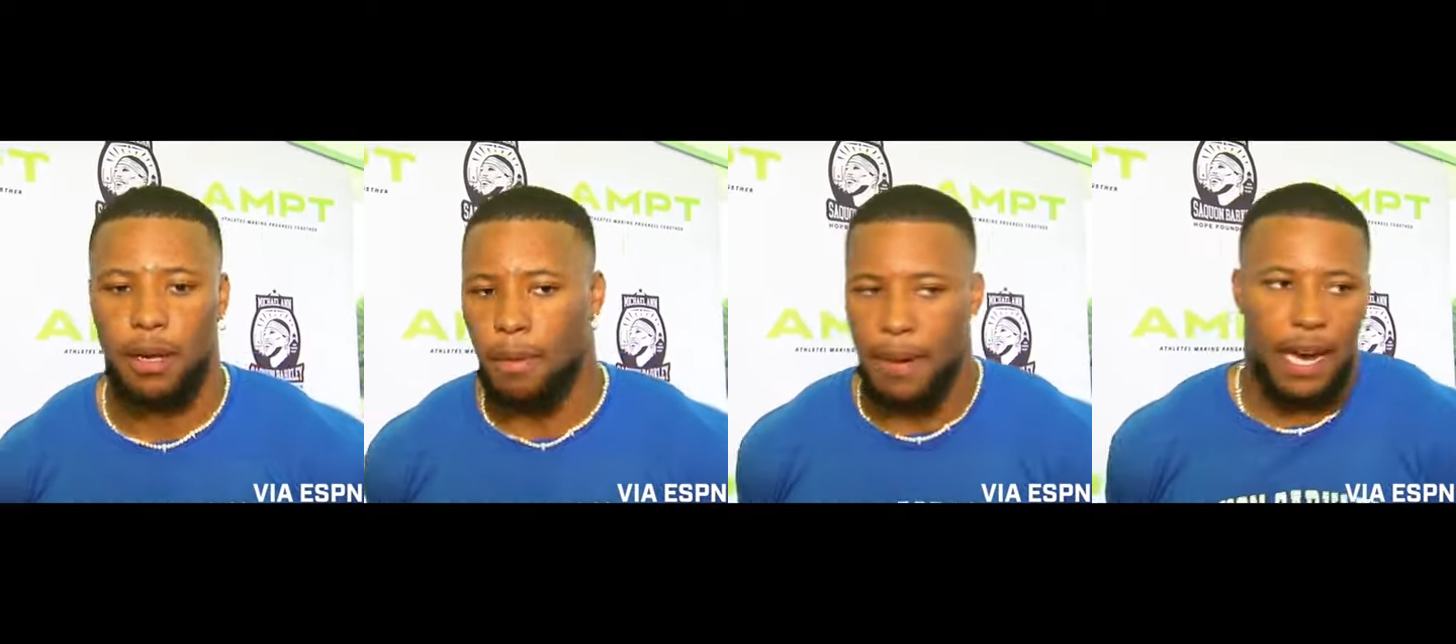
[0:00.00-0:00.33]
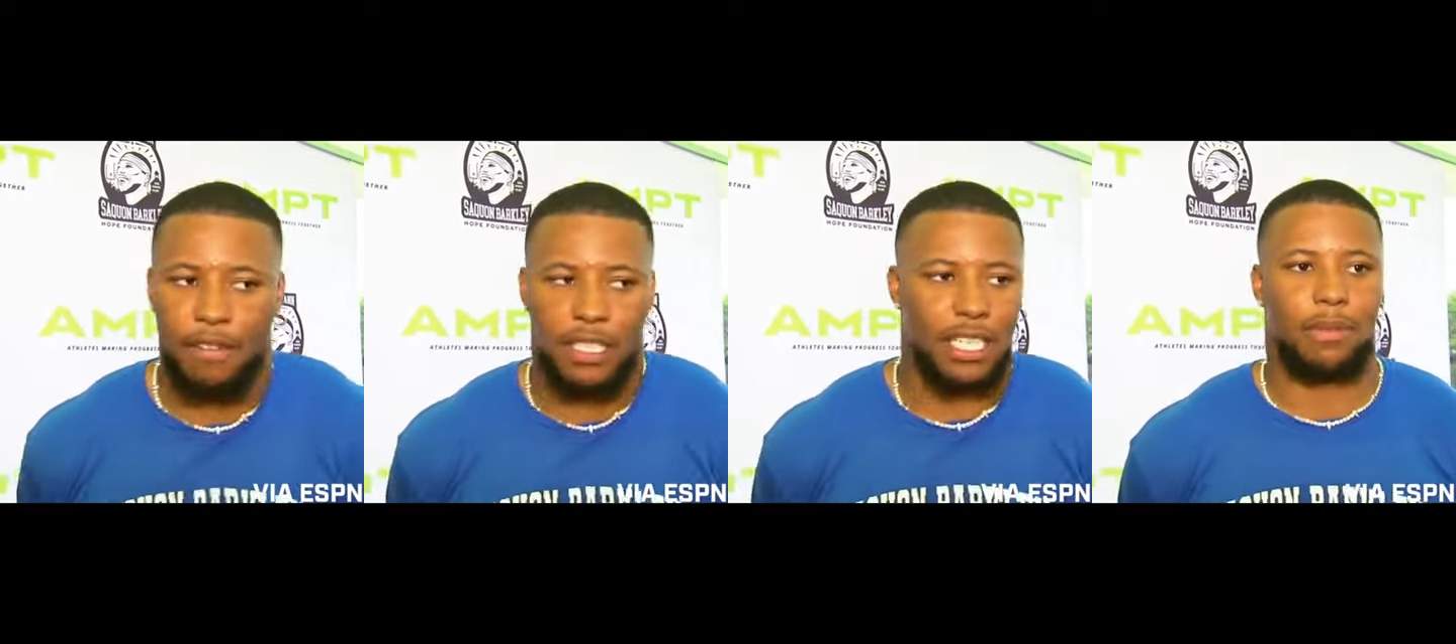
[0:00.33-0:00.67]
But
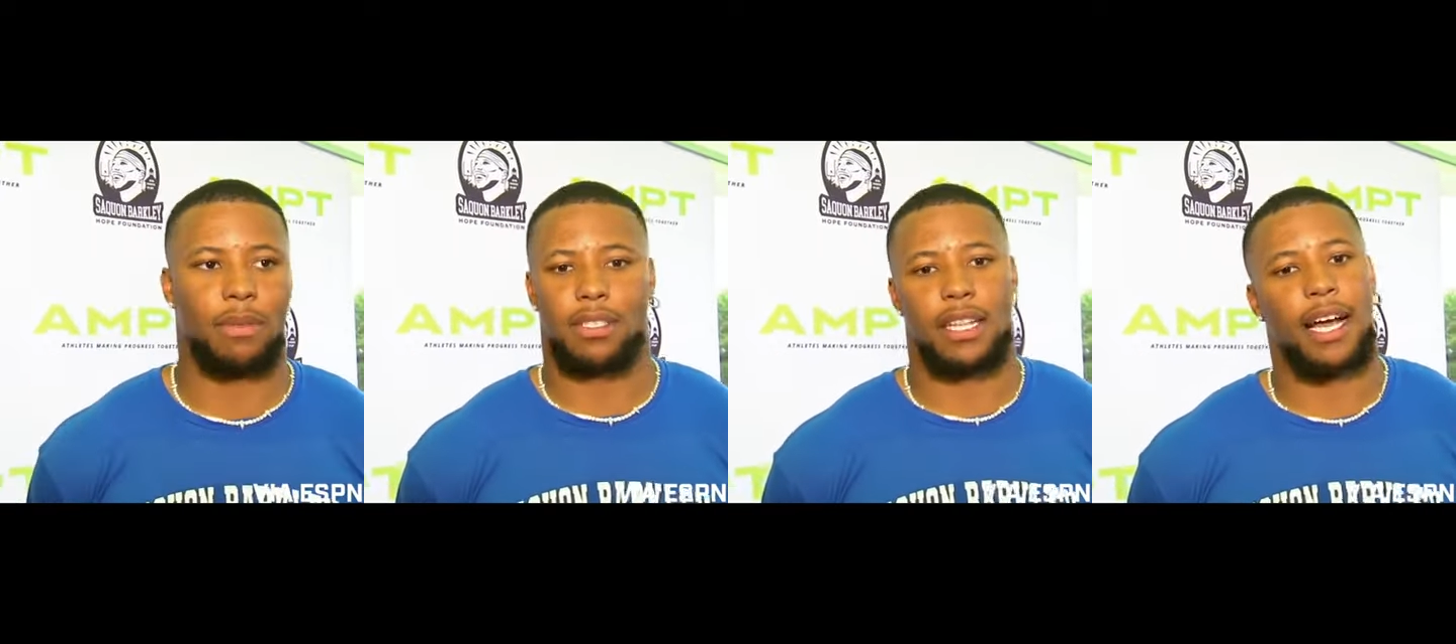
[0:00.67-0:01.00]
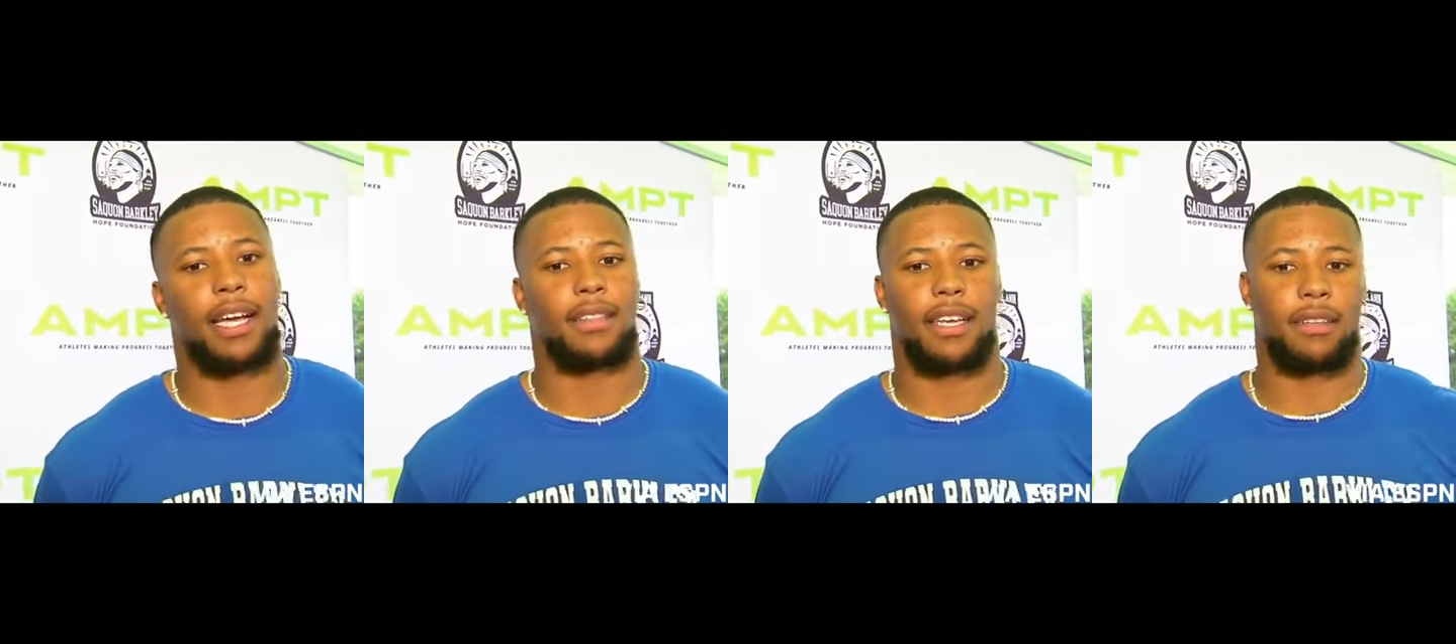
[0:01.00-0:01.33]
every team is
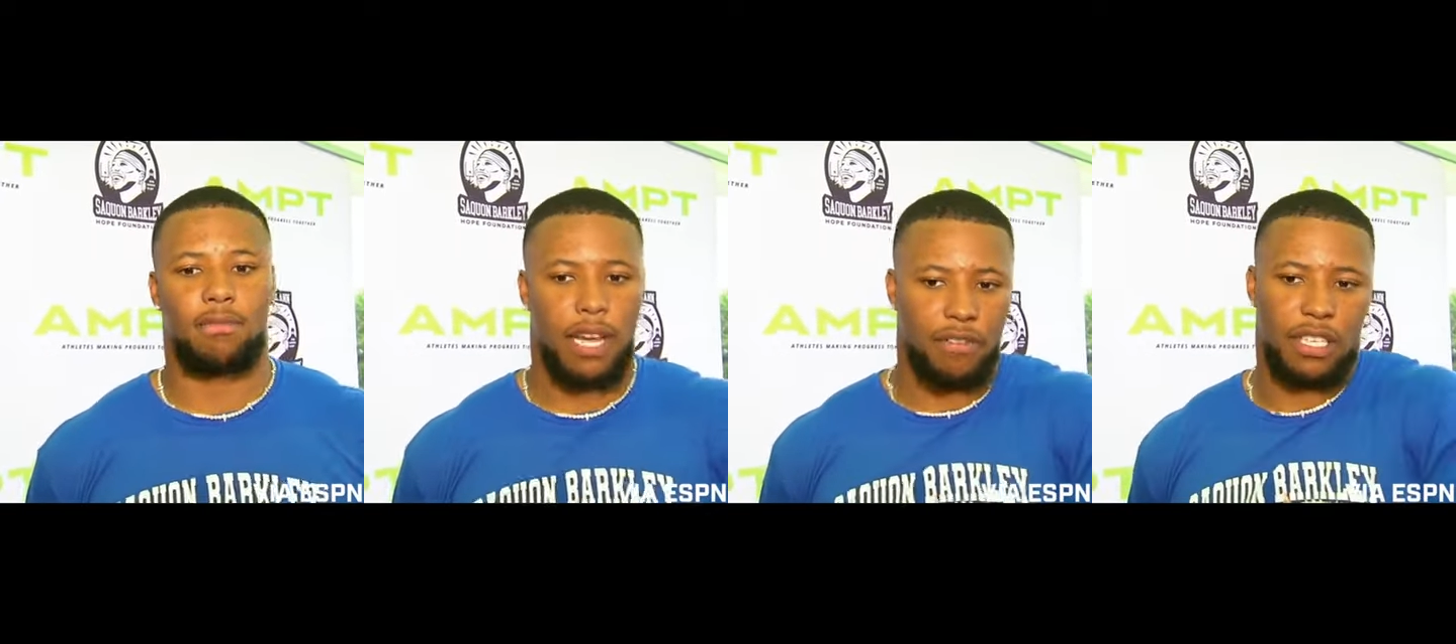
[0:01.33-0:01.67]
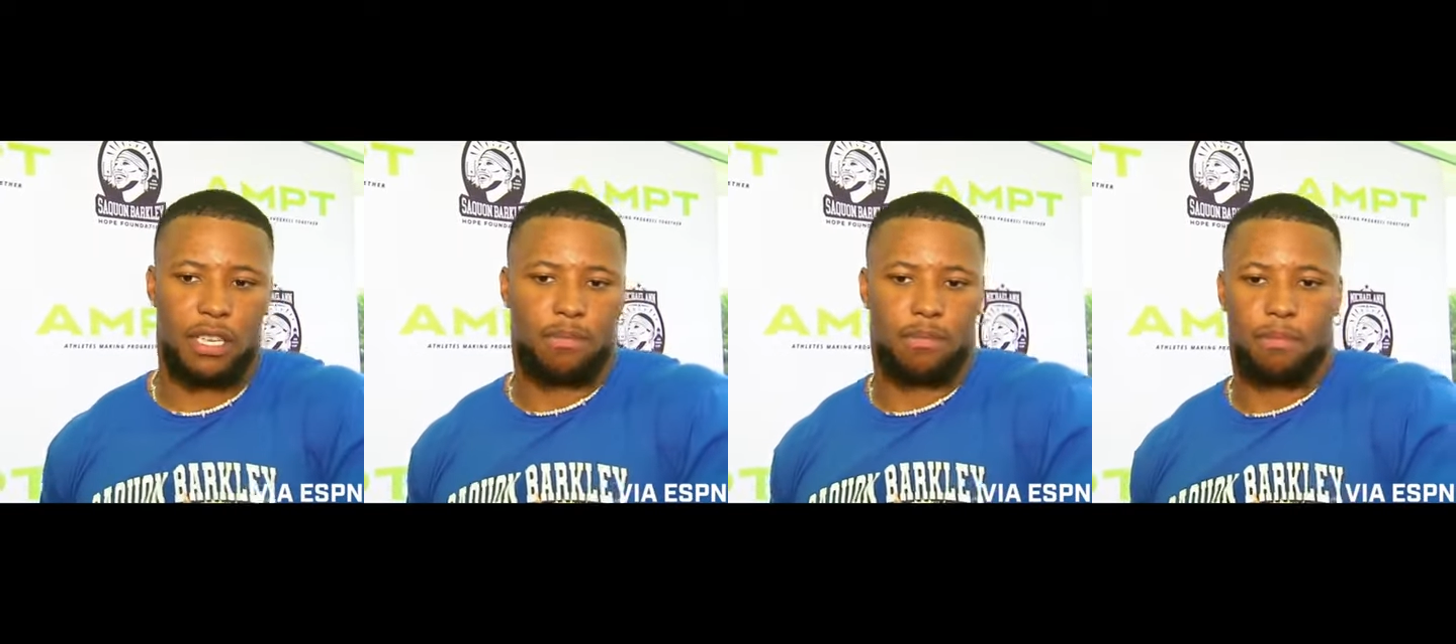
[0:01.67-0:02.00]
not like every
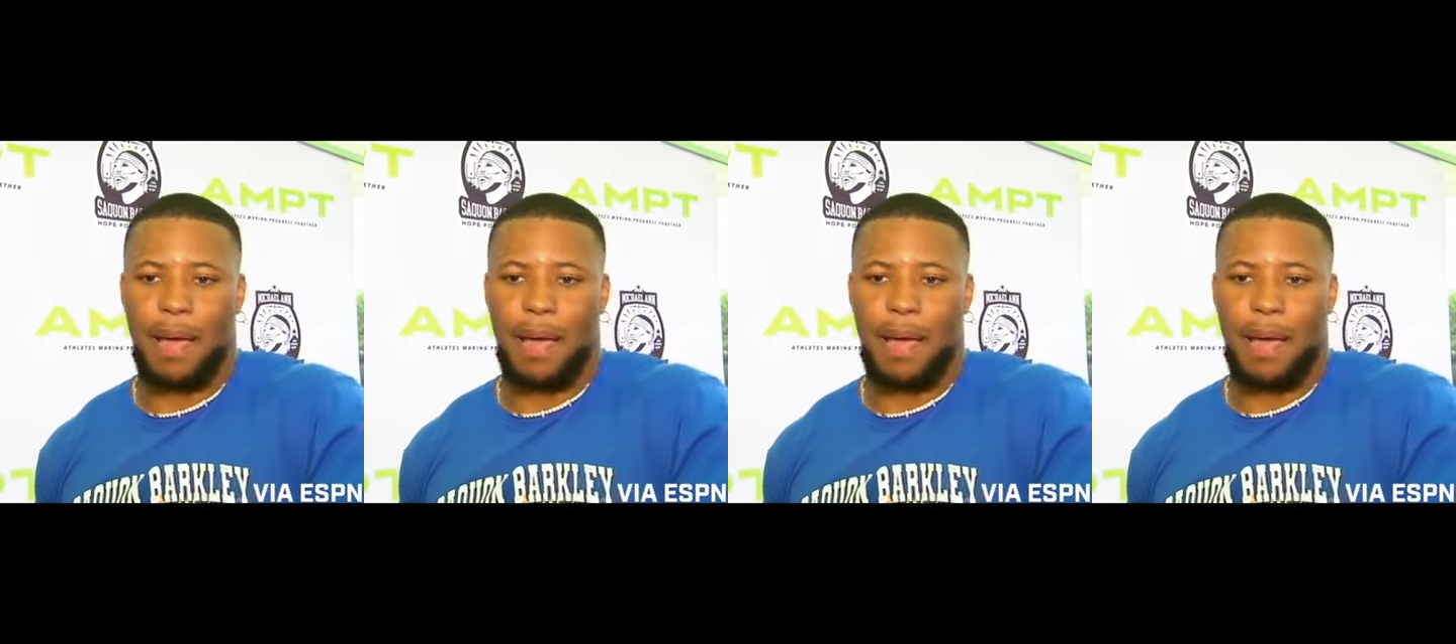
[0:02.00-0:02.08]
team.